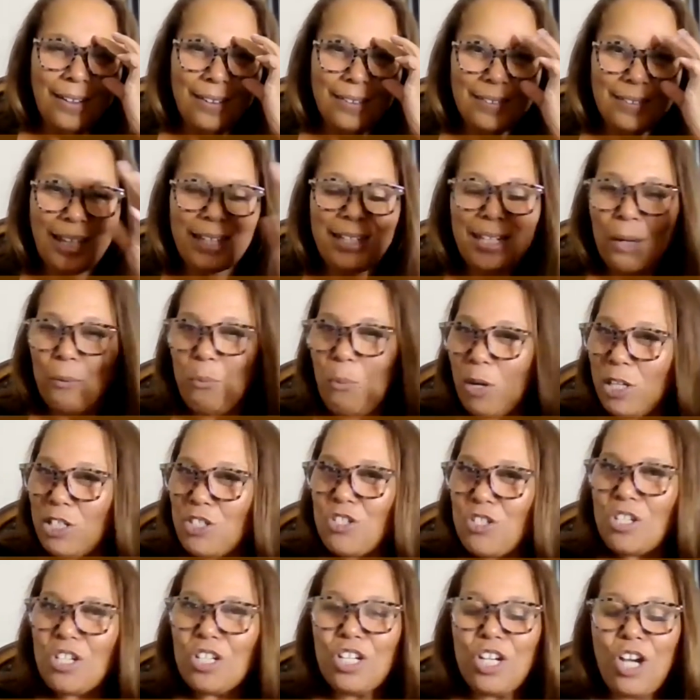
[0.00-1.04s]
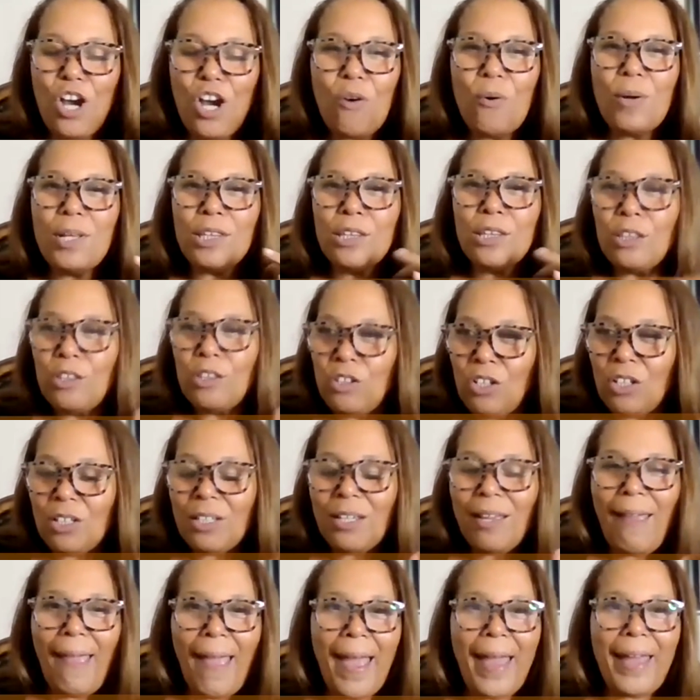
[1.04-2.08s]
Like, I want you to go and
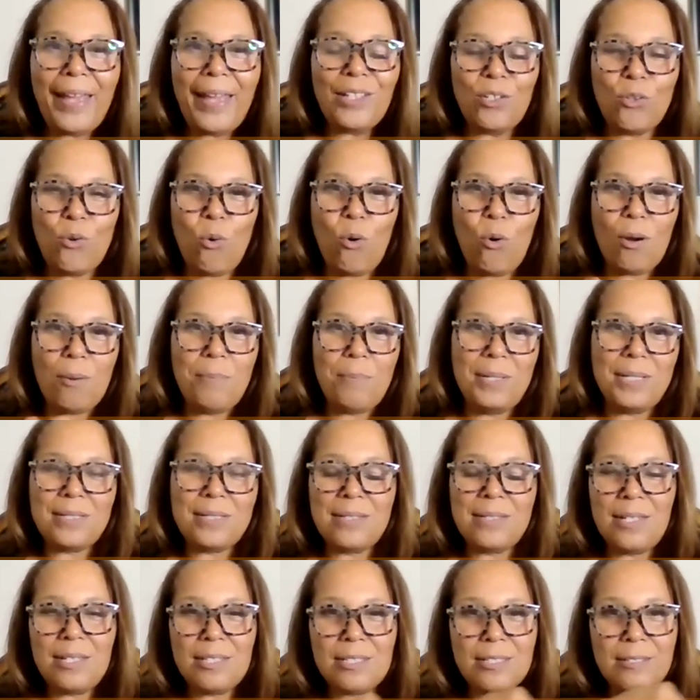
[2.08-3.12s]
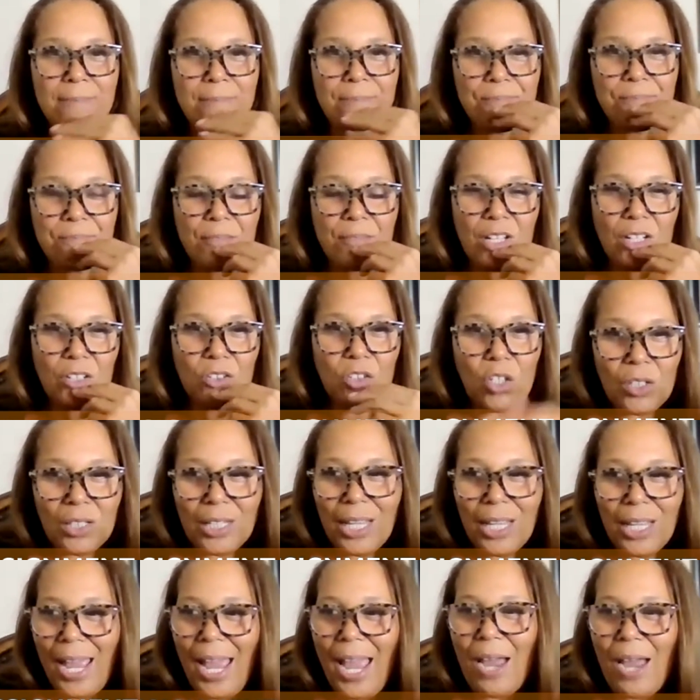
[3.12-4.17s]
look at your business.
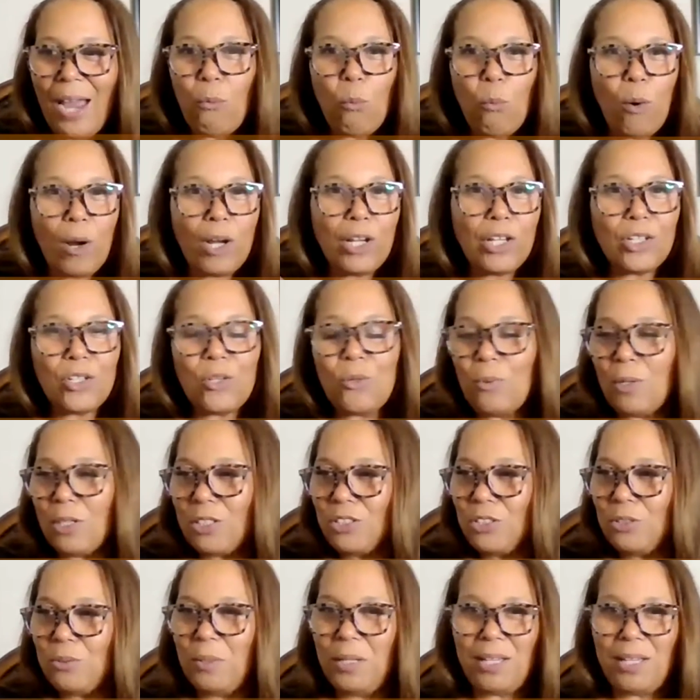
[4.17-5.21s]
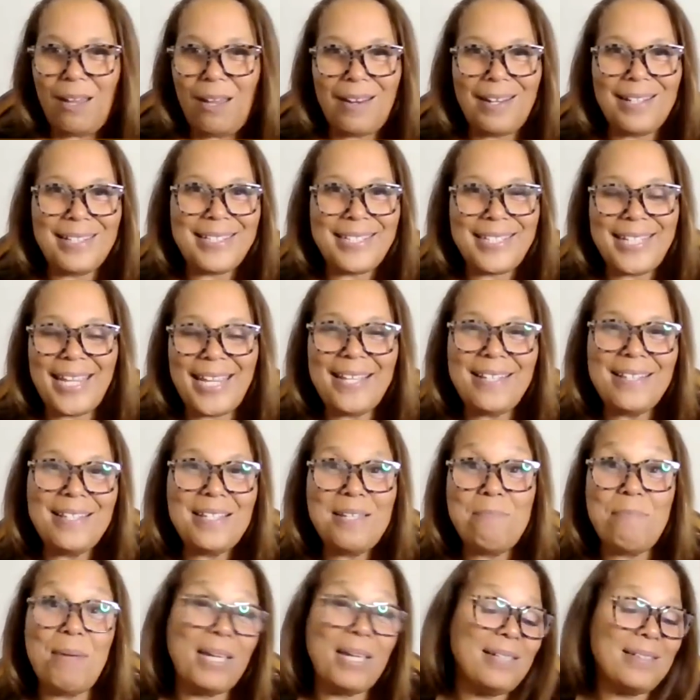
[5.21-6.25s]
Look at what you are doing on a
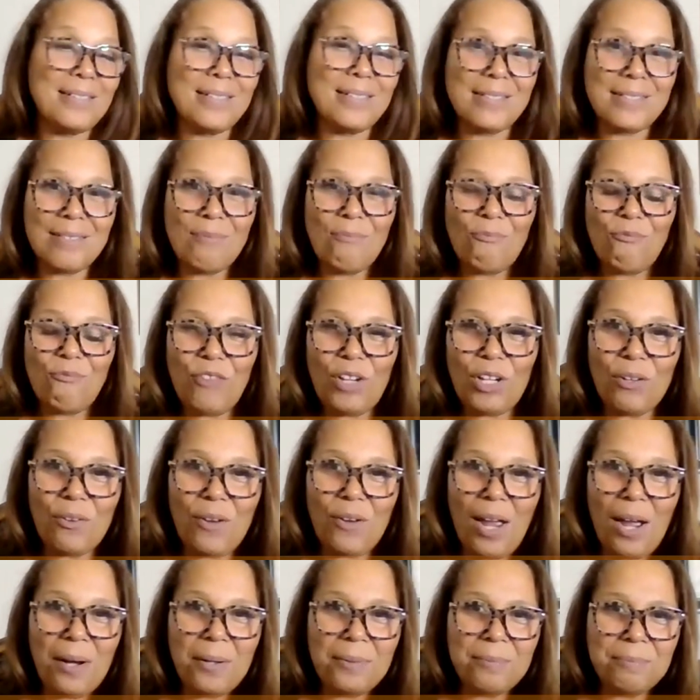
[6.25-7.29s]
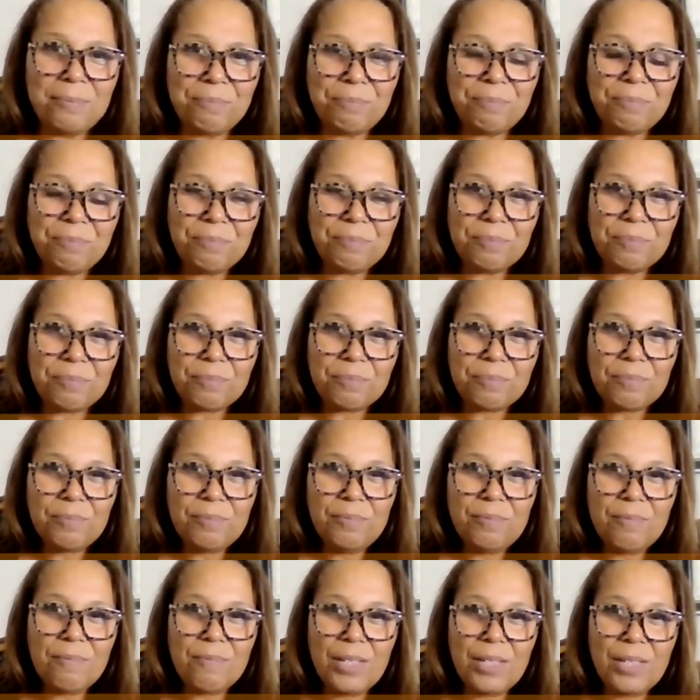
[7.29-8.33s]
daily basis and figure out
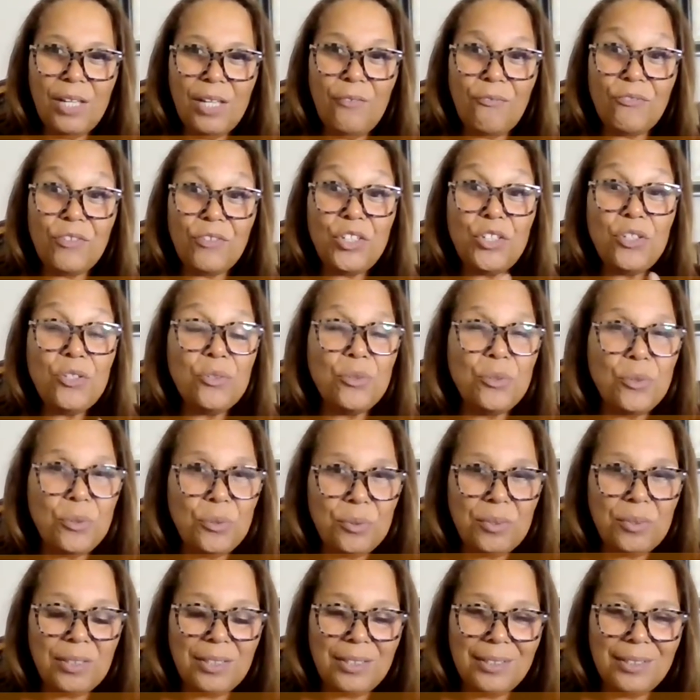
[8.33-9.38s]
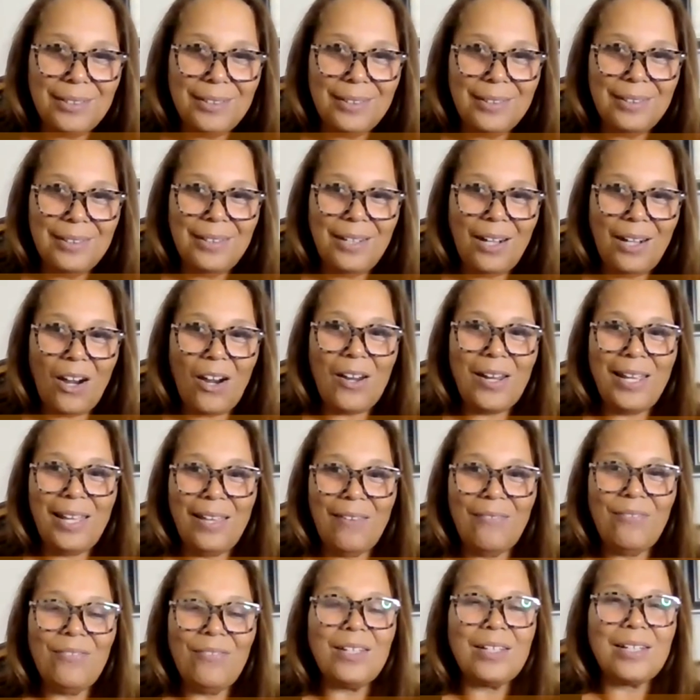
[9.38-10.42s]
if you are
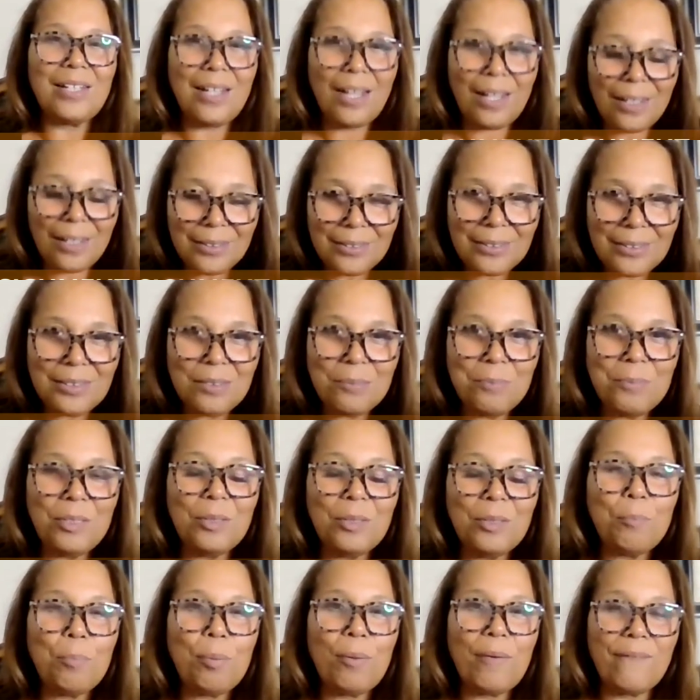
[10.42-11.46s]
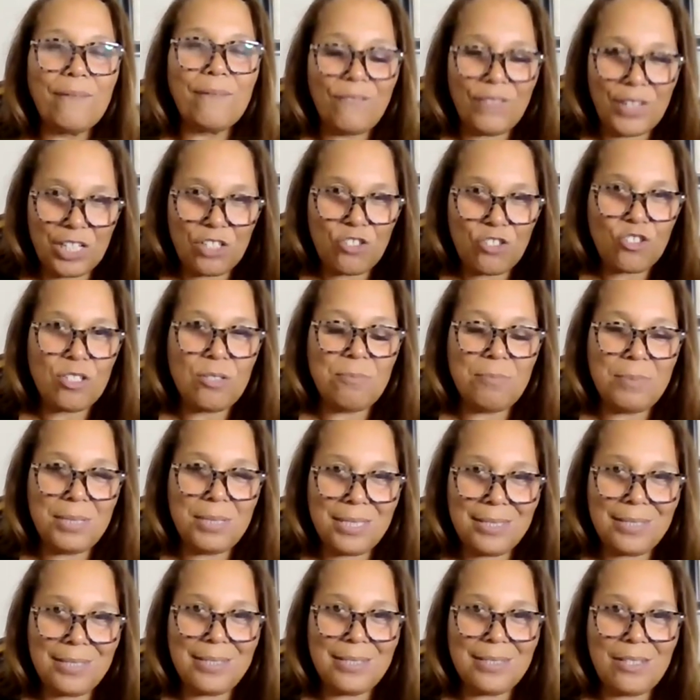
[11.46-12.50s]
in the customer prevention
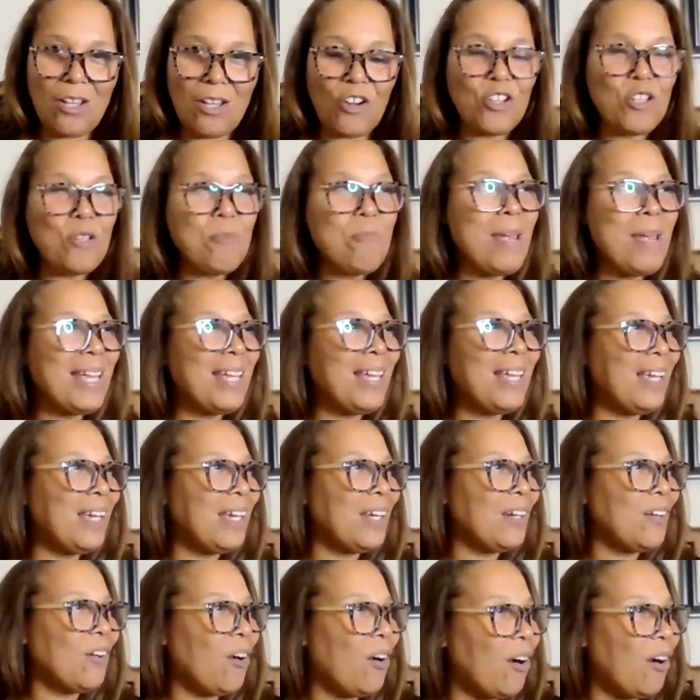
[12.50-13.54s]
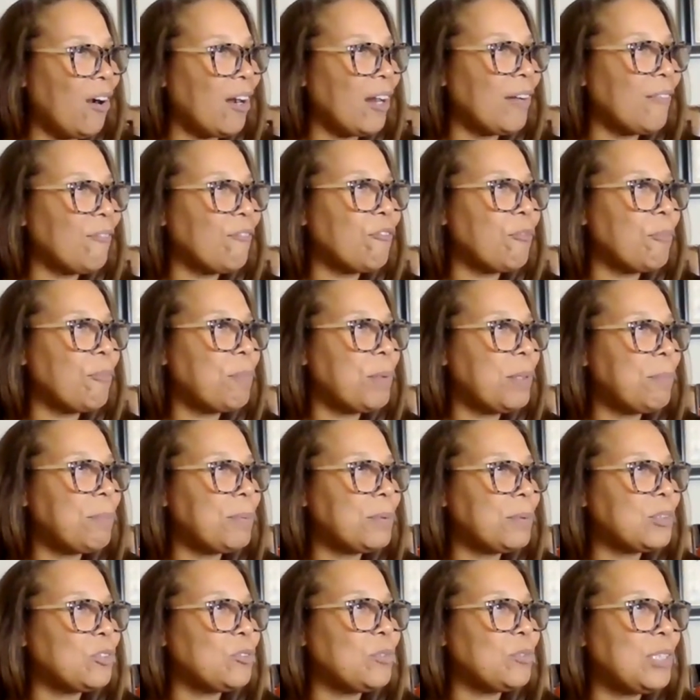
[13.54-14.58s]
business. Are you making it hard for
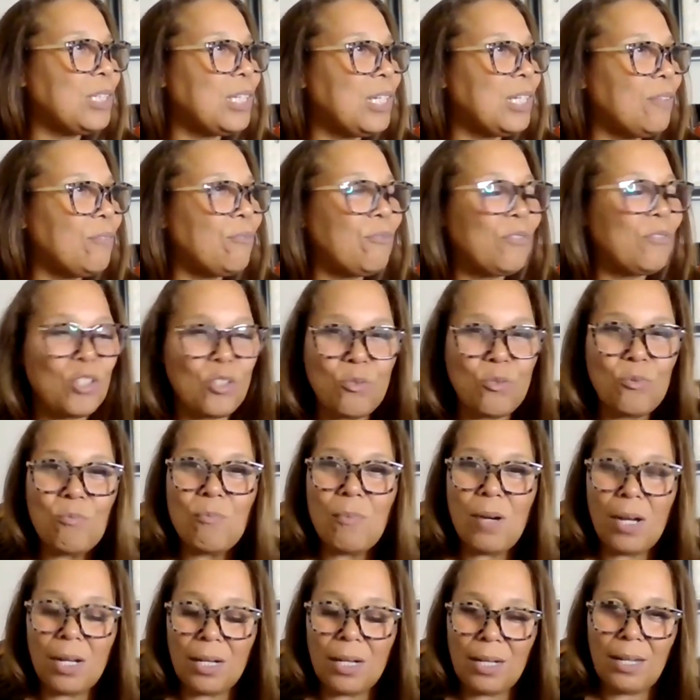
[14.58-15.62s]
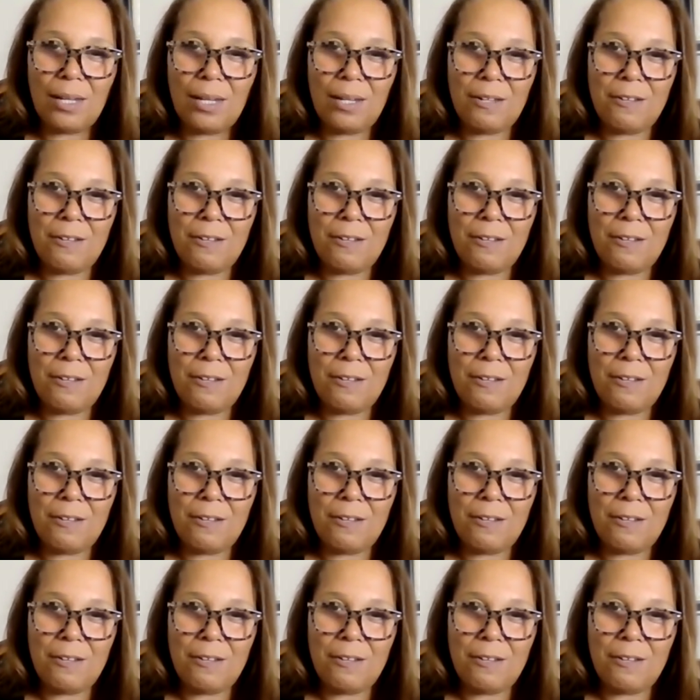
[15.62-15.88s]
people to give you money?"